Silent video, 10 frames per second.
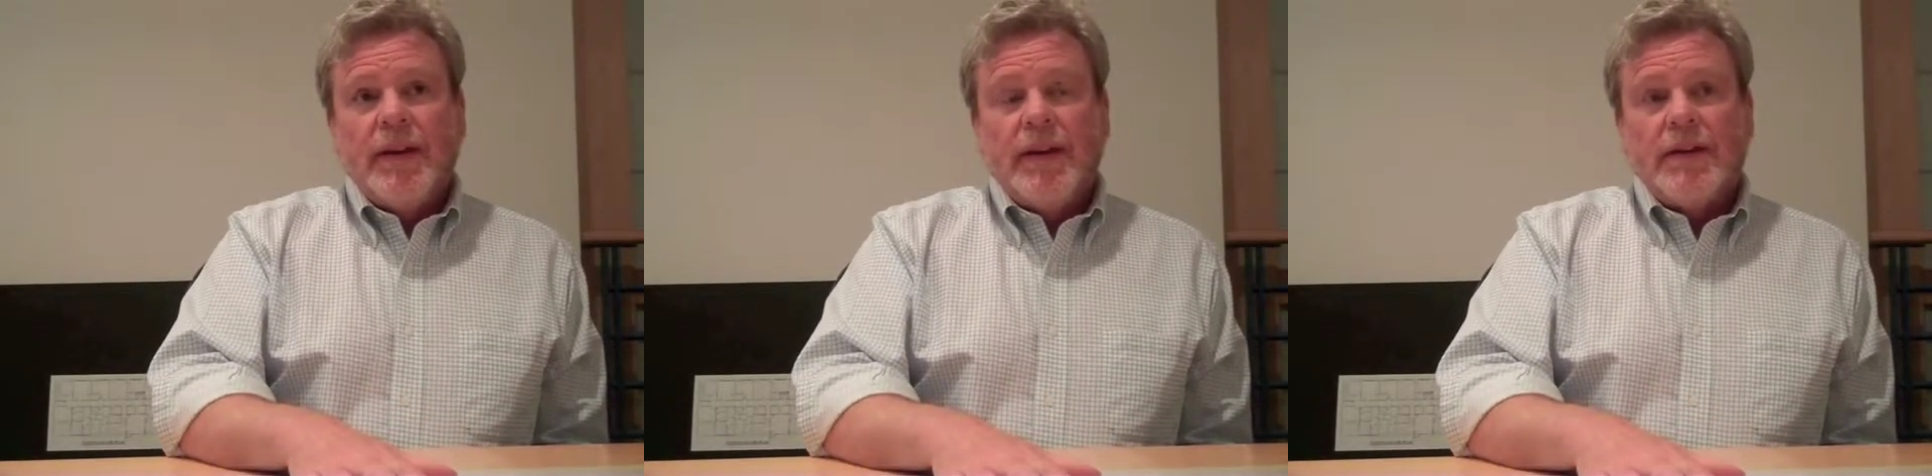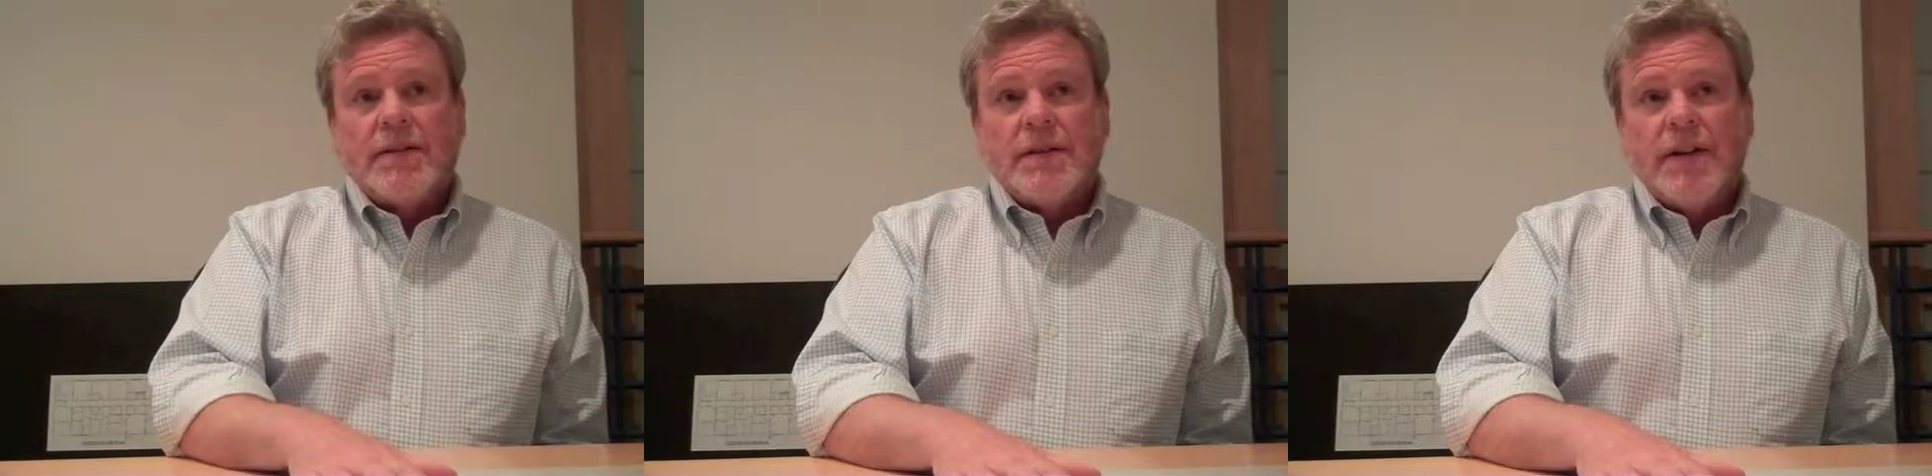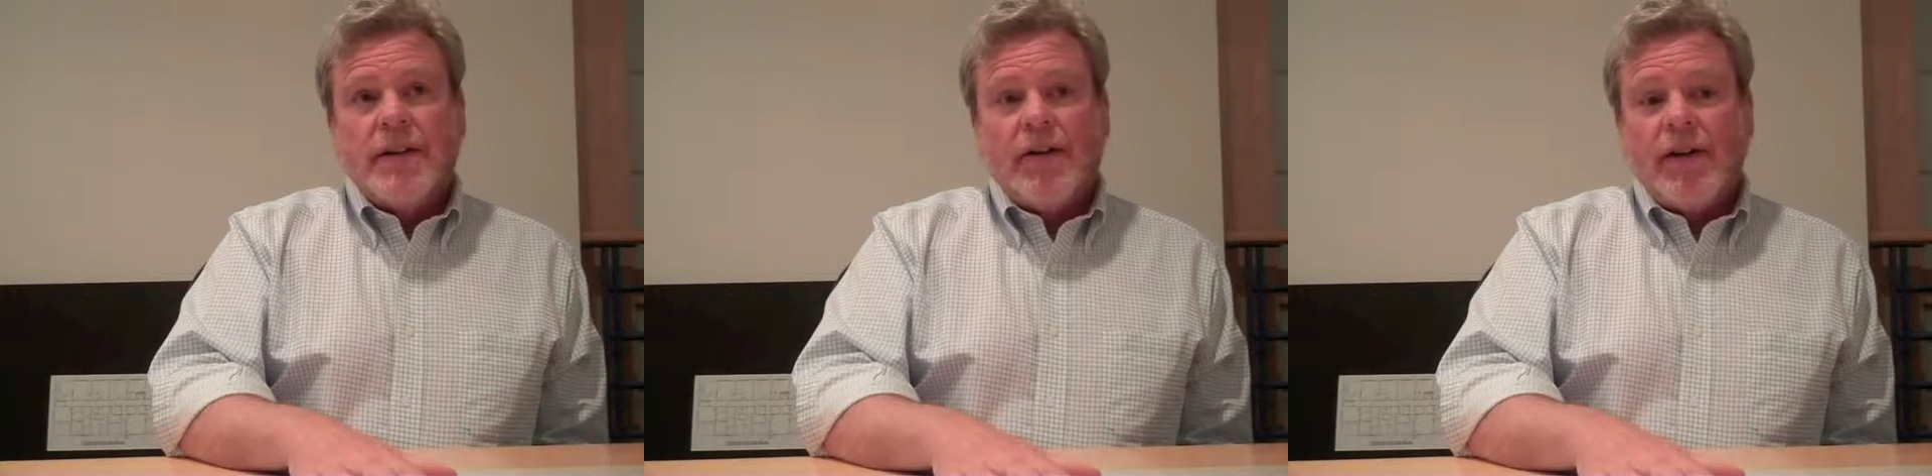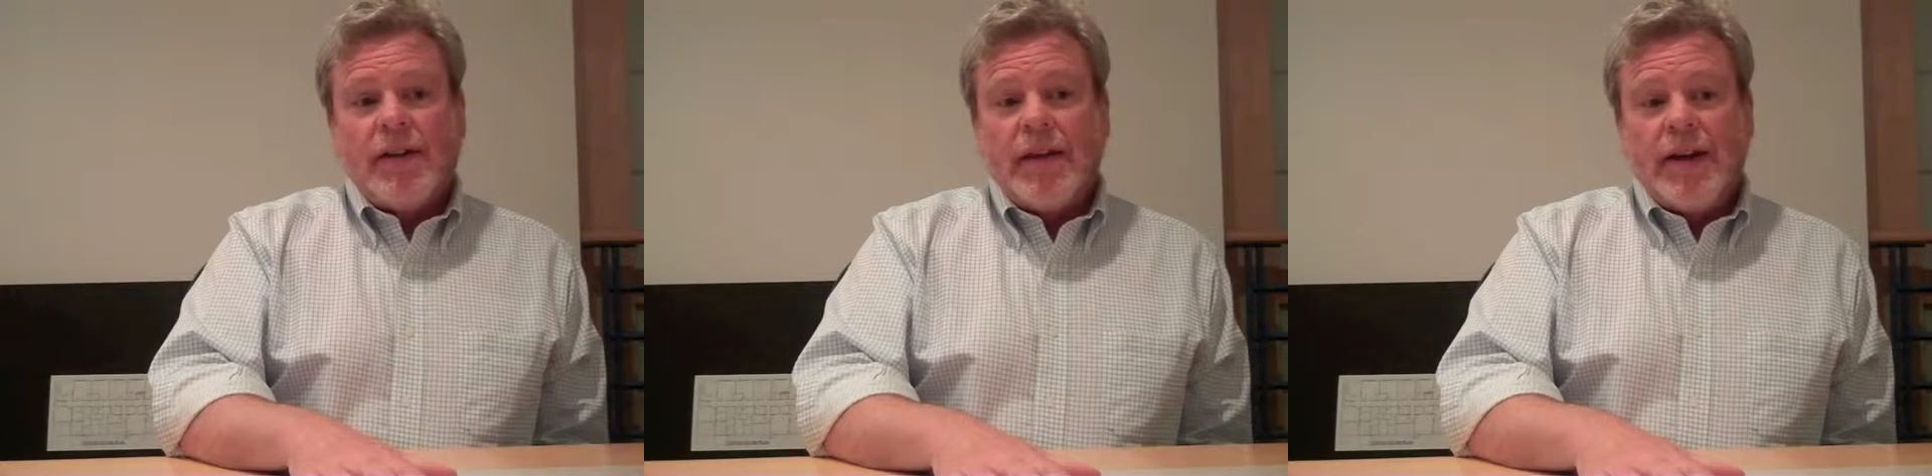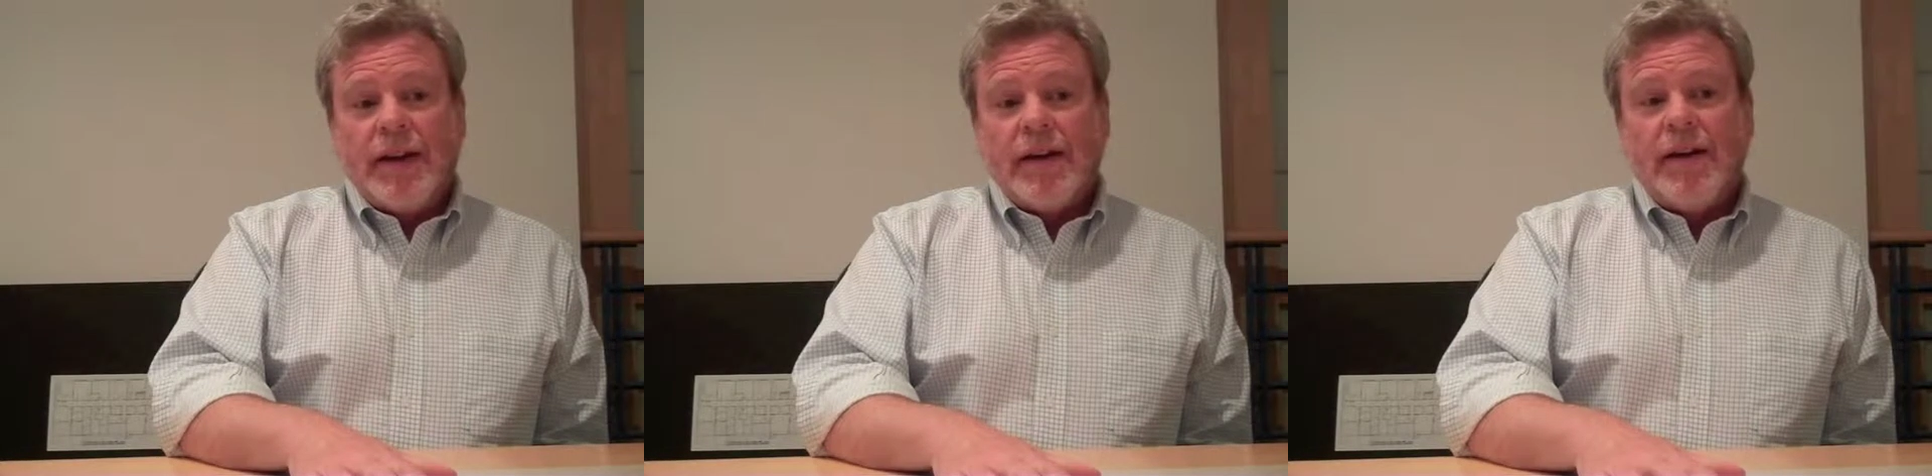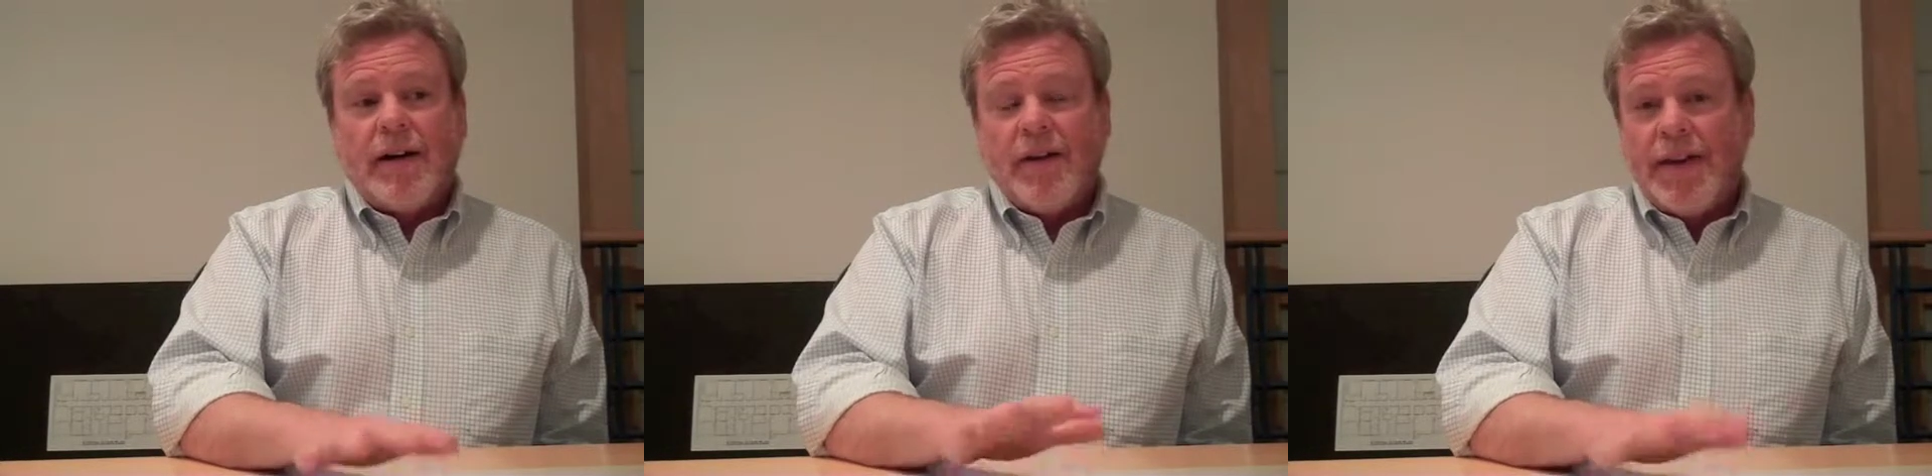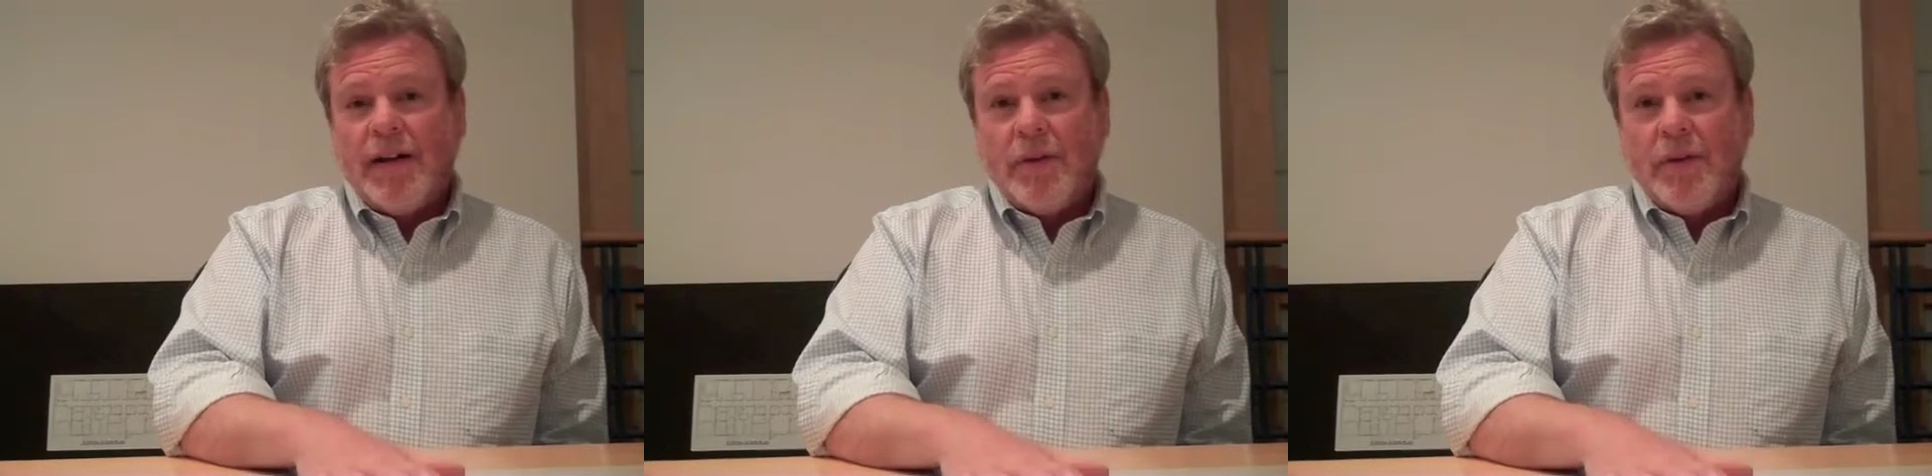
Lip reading: is that they are there